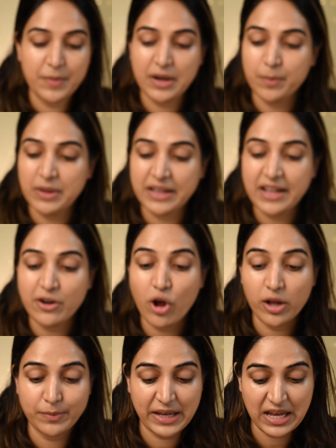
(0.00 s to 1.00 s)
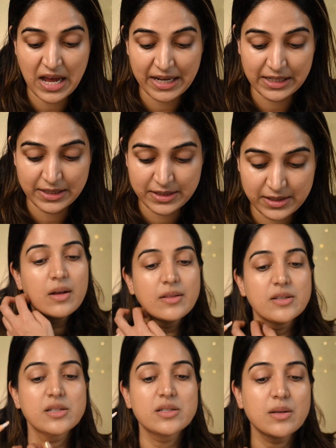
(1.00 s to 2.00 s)
I'm gonna apply that on my eyelids.
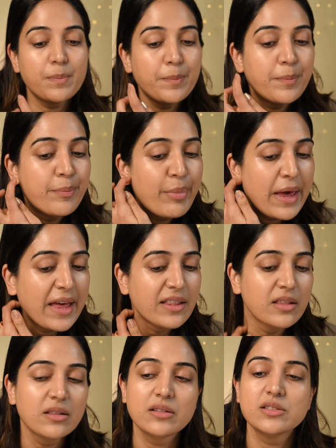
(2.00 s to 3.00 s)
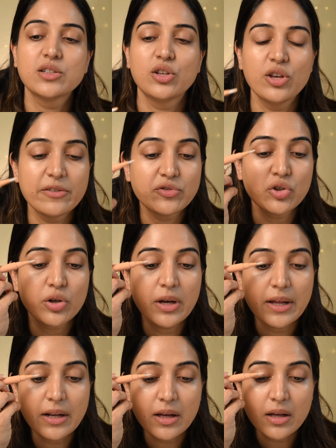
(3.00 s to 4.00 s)
This is a pen, so you have to
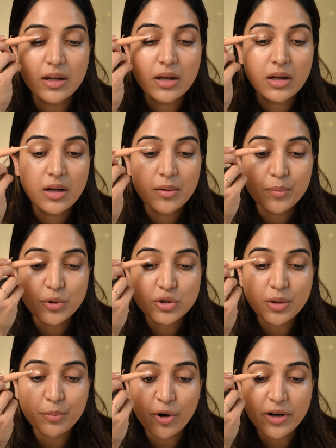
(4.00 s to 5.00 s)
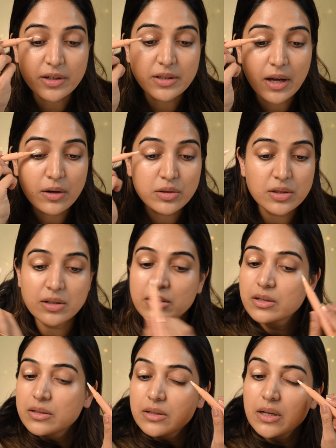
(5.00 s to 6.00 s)
kind of push the product out,
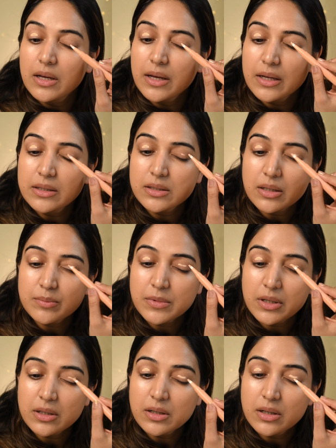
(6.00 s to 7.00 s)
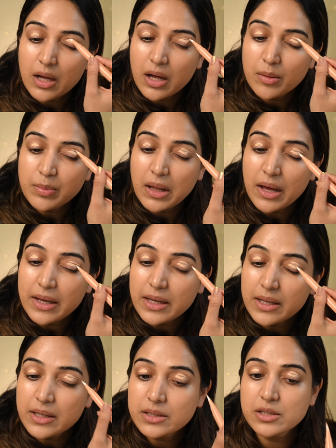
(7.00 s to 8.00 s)
and I'm gonna apply
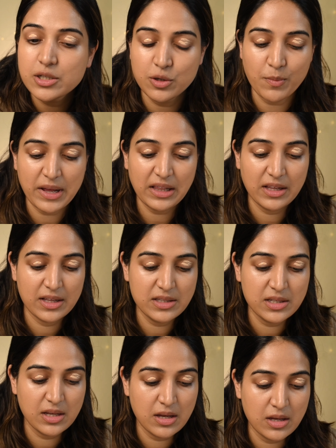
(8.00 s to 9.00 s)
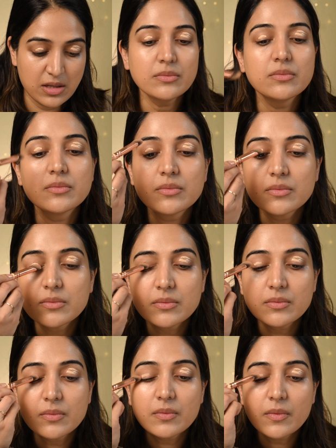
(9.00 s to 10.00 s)
it to my lids. So this
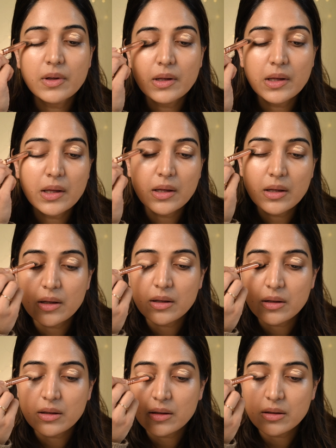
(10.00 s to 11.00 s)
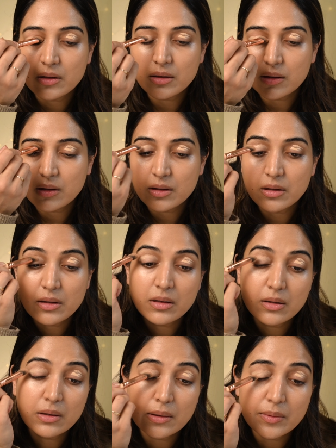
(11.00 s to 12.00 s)
works well as an eyeshadow
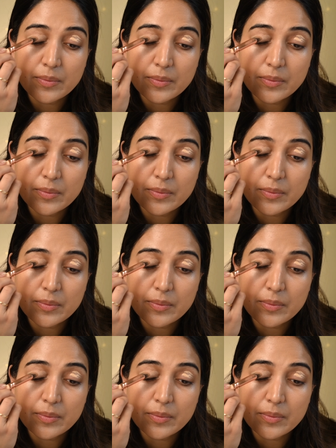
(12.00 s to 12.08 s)
primer.